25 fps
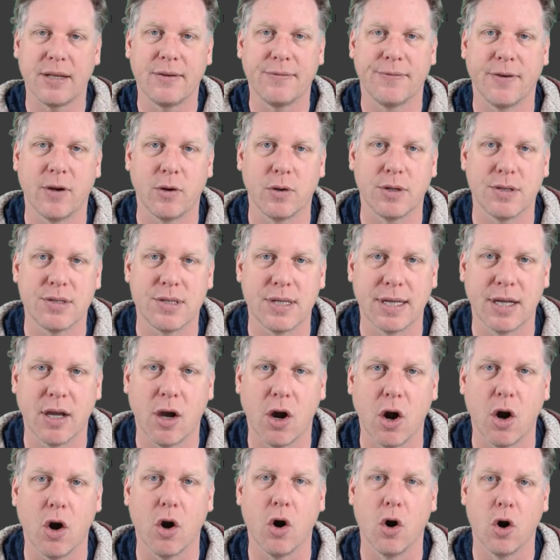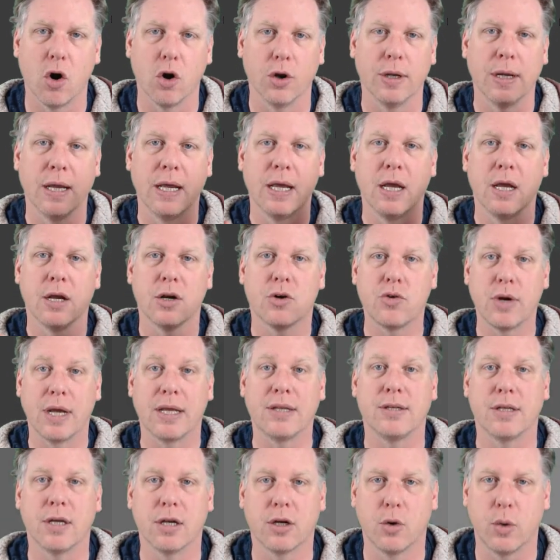focusing on
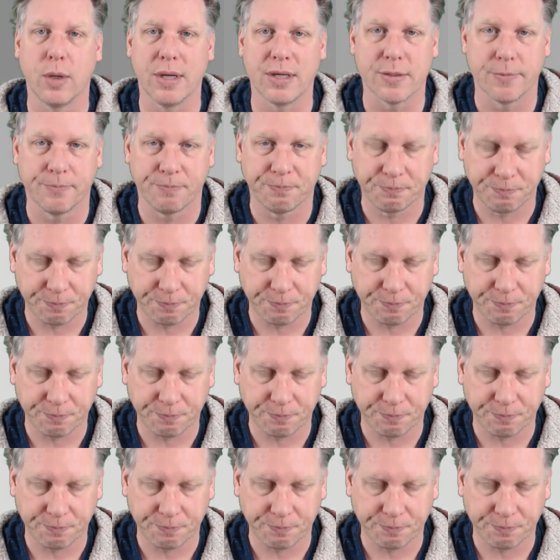creating a quiz